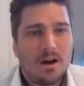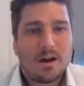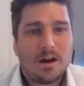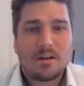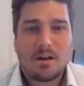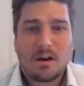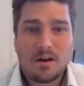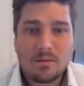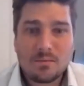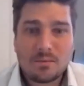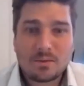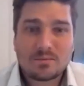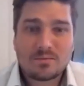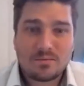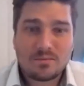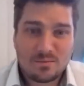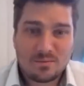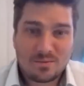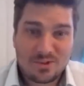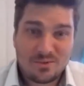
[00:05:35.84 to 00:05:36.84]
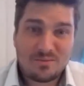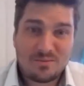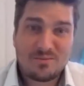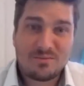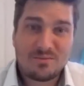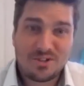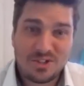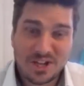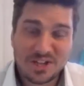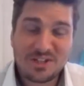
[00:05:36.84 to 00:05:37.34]
I was
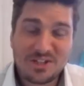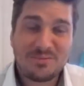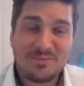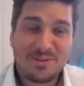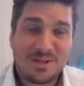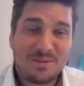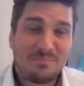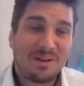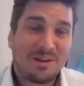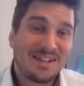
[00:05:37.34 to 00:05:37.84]
genuinely